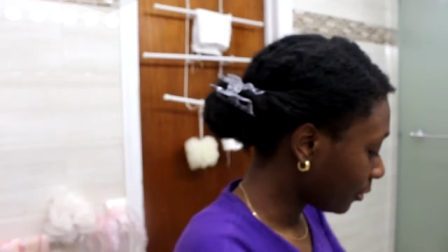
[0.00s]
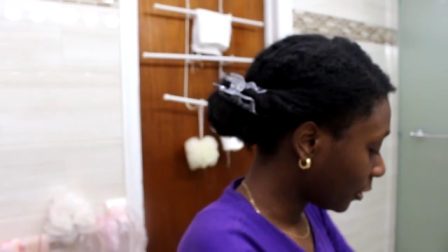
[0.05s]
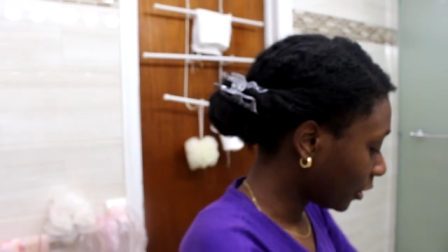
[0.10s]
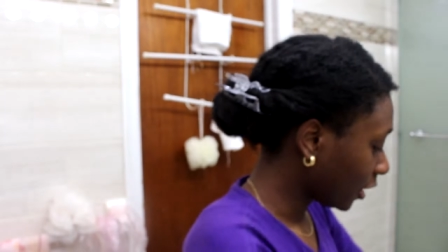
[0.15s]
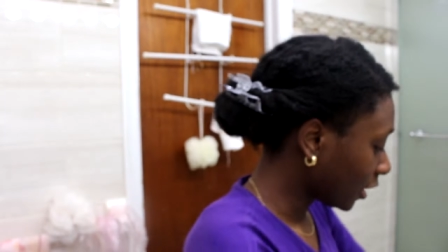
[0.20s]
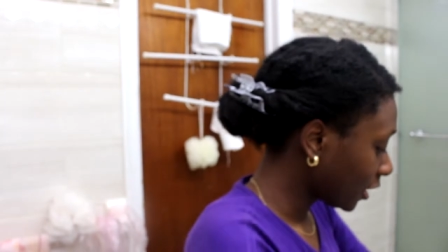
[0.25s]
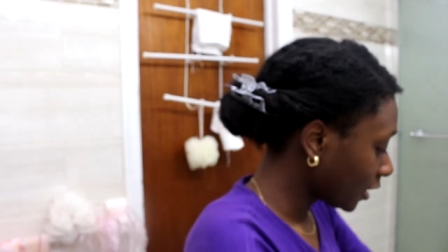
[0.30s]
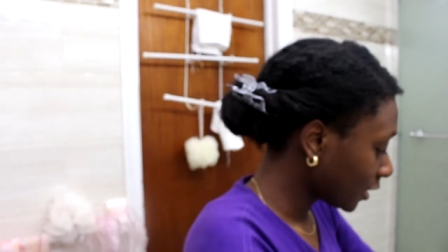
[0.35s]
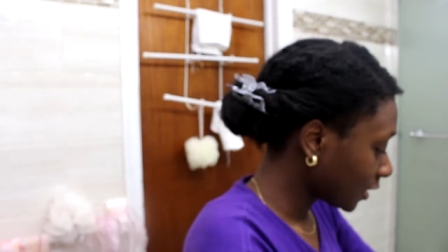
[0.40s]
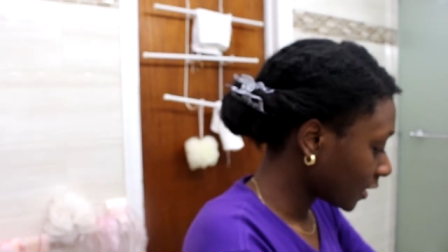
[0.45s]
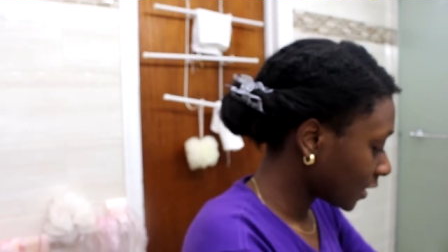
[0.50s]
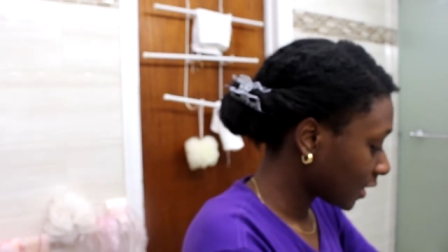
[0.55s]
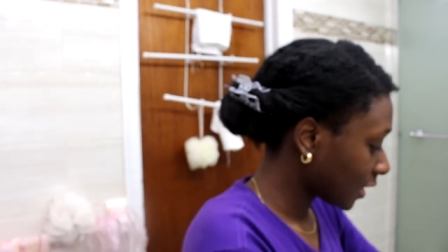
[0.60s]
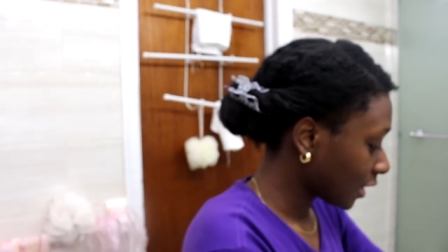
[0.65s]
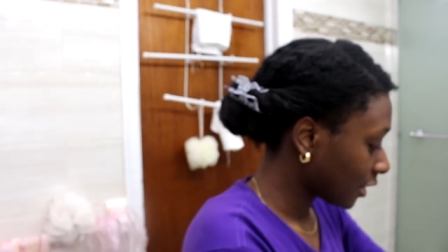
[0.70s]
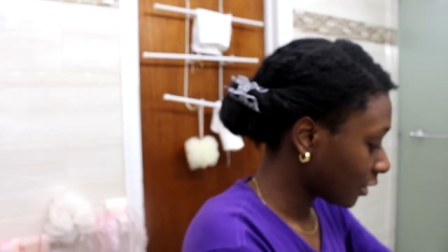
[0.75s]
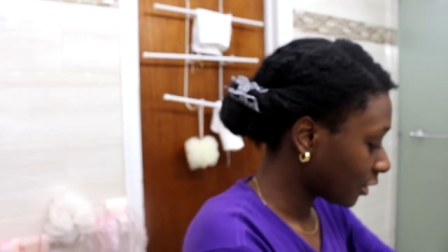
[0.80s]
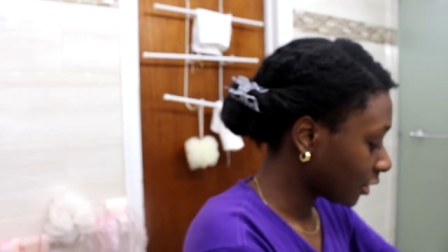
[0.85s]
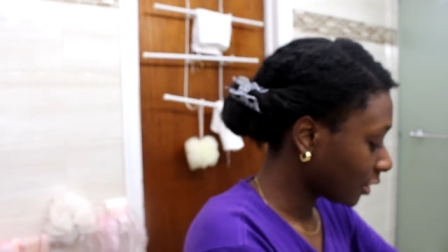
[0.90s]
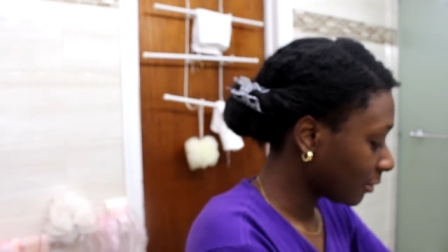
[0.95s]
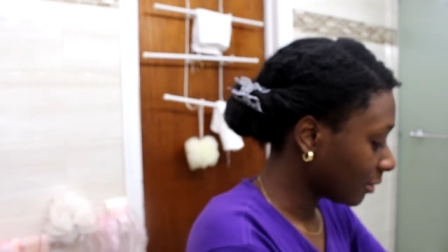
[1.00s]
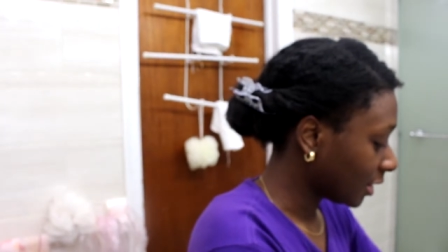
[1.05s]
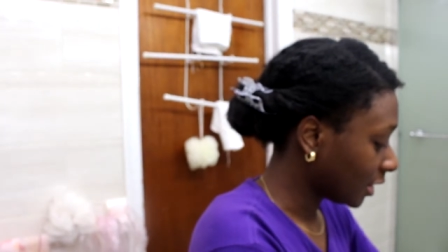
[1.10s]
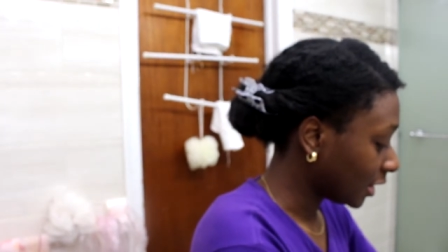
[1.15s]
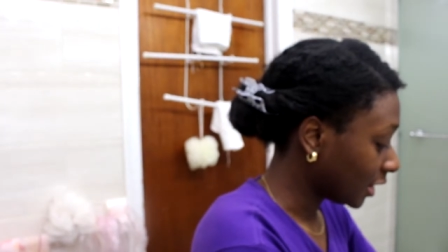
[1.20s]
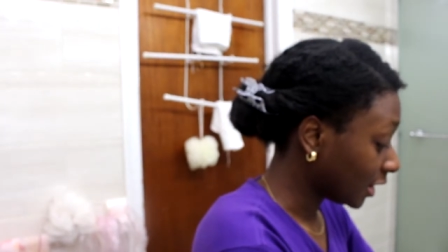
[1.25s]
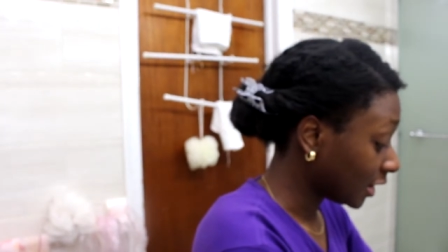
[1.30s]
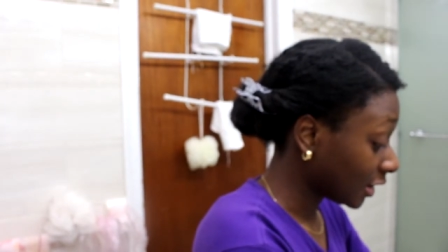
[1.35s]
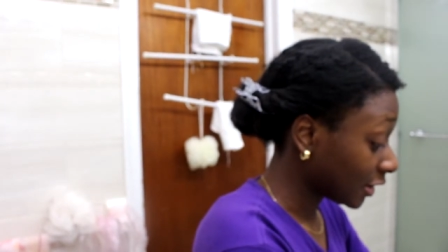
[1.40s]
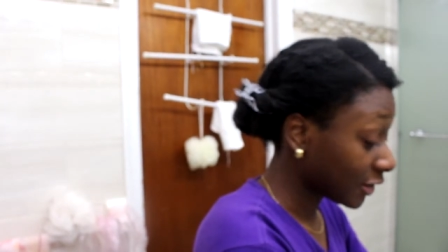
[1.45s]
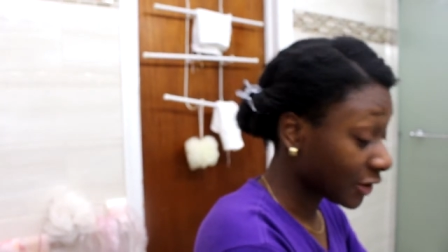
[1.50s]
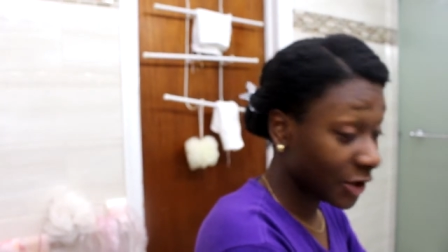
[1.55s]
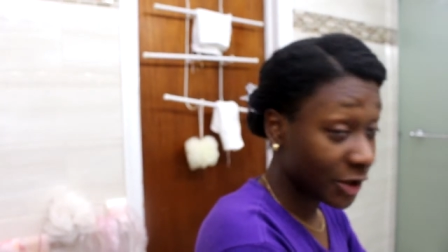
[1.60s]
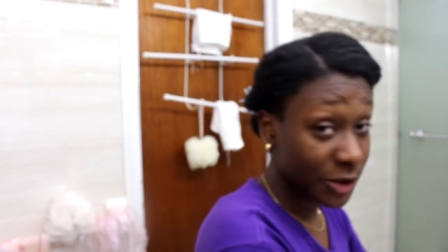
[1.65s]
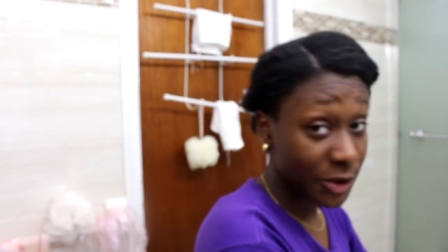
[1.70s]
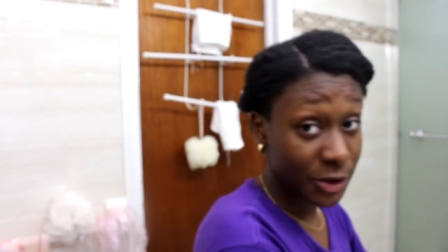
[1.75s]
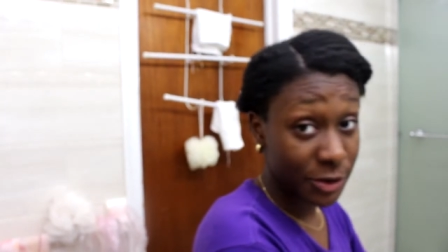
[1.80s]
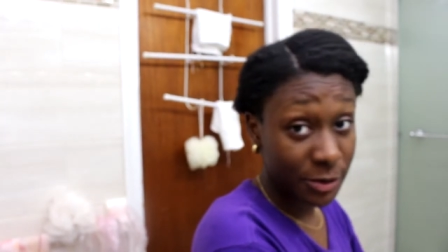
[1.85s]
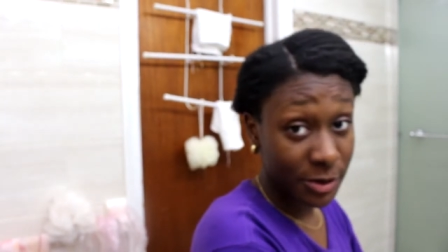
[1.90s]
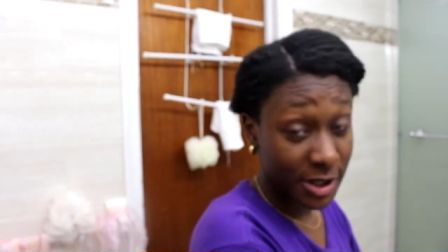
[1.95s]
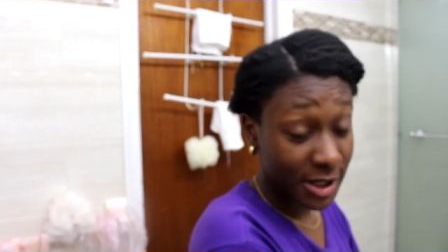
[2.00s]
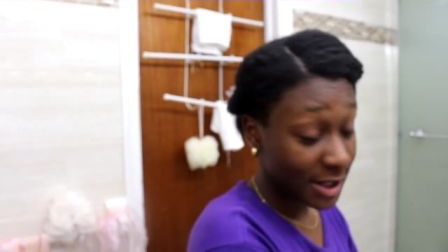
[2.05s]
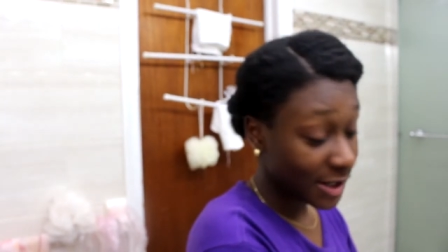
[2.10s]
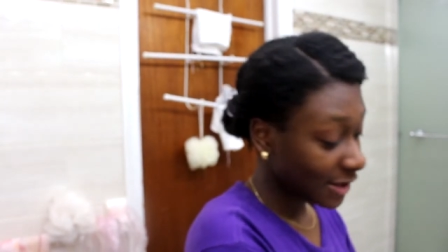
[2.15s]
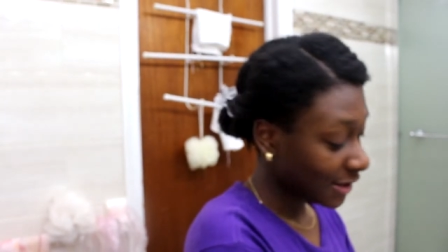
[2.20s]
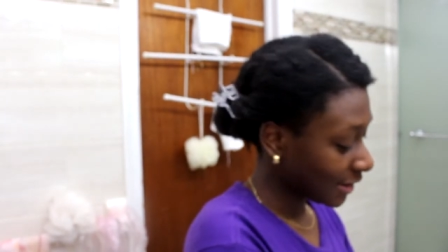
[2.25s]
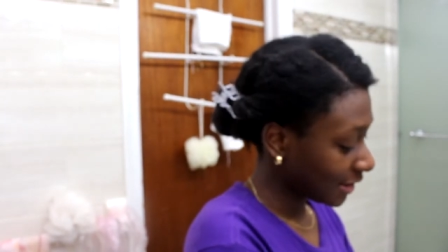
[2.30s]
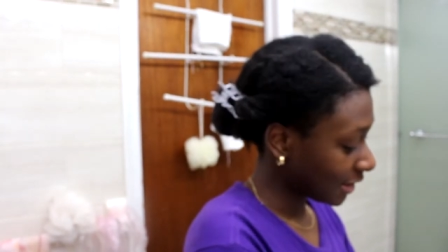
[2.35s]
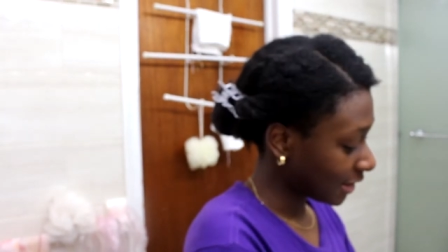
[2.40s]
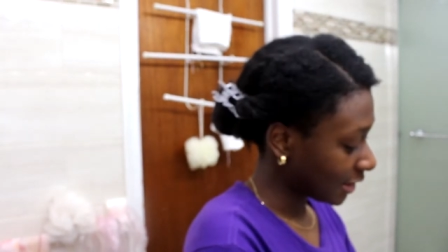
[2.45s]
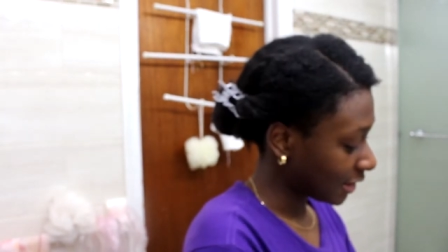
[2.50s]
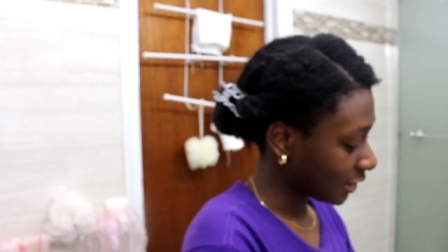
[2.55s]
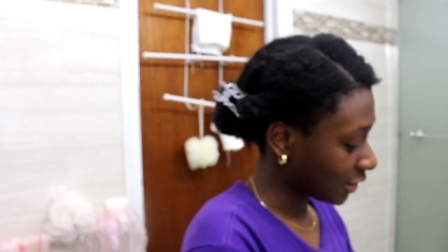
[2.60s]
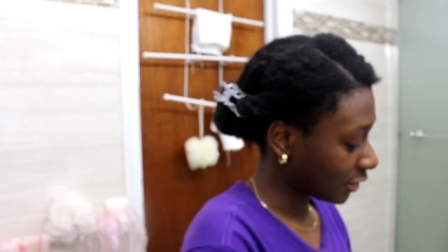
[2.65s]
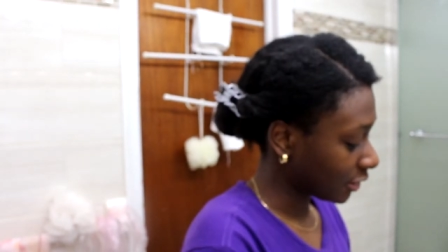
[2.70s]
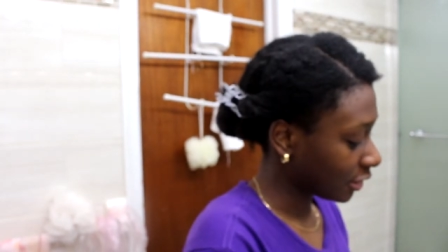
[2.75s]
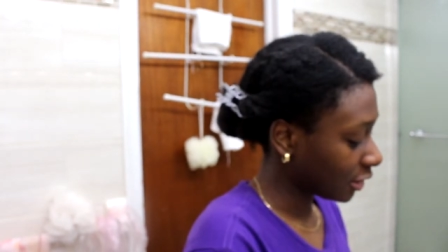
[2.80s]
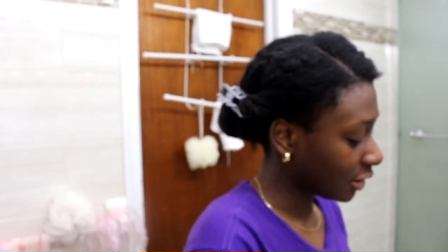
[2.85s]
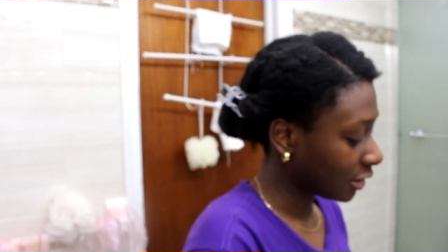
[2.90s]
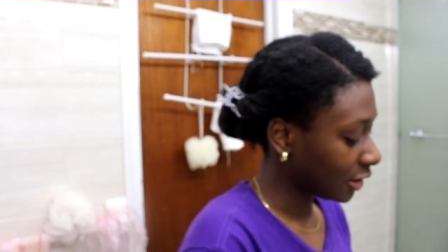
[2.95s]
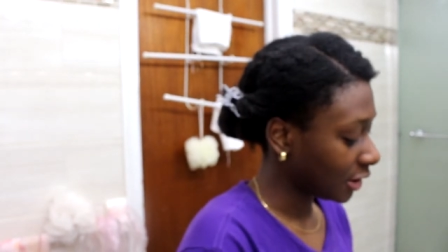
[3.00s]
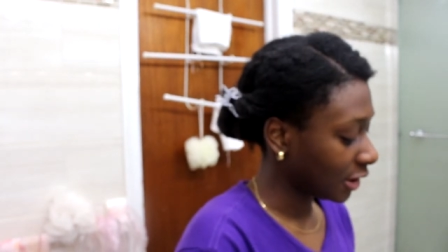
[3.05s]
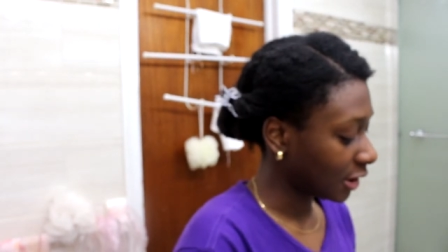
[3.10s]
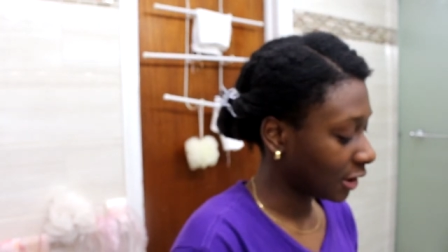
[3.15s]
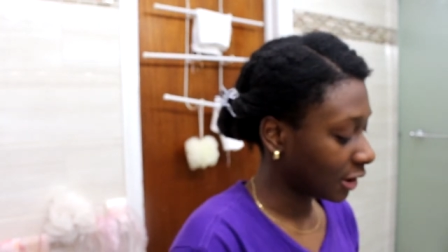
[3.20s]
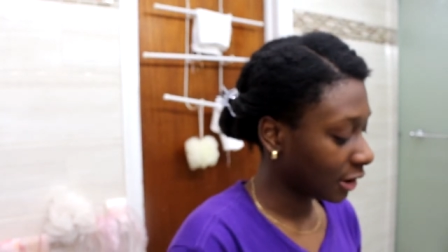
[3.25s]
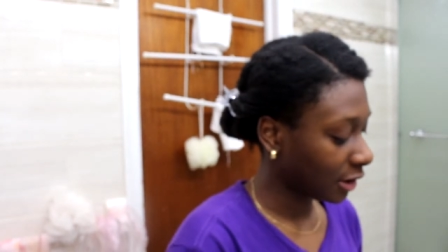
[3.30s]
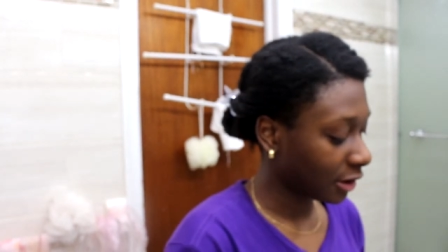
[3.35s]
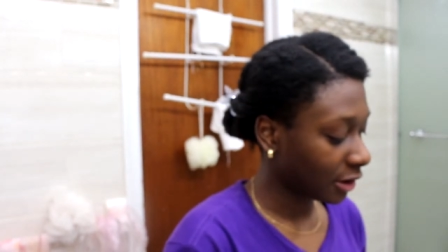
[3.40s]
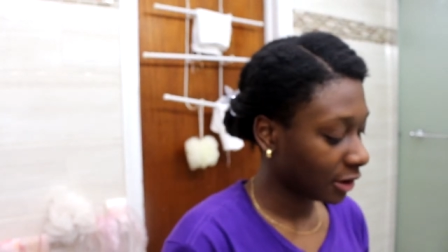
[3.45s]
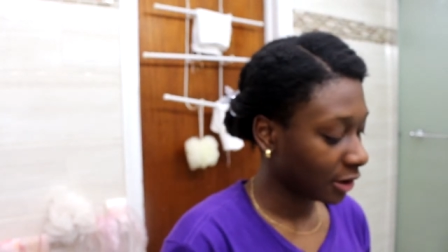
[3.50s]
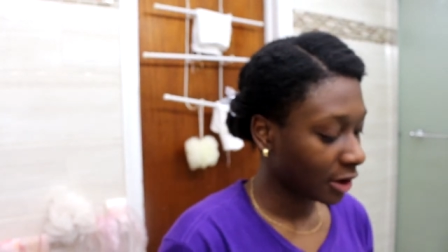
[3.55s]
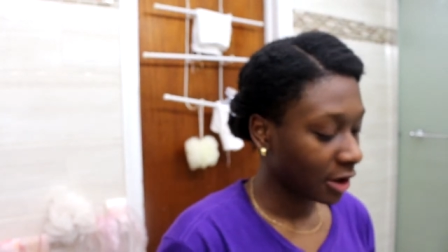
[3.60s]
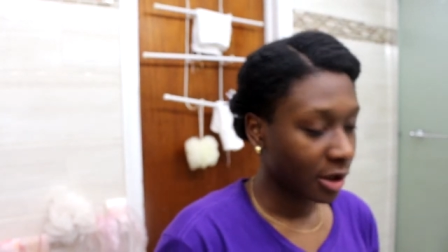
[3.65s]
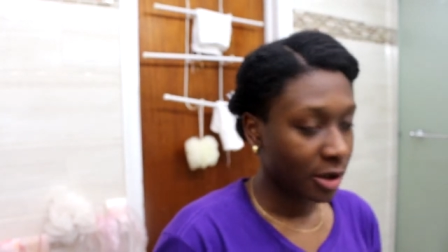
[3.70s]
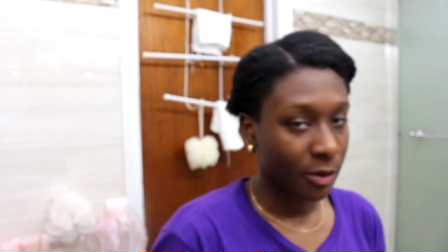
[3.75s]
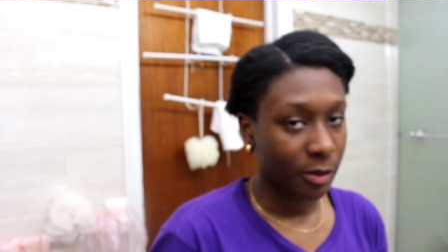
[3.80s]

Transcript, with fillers: products that you're going to be needing to do this is you're going to need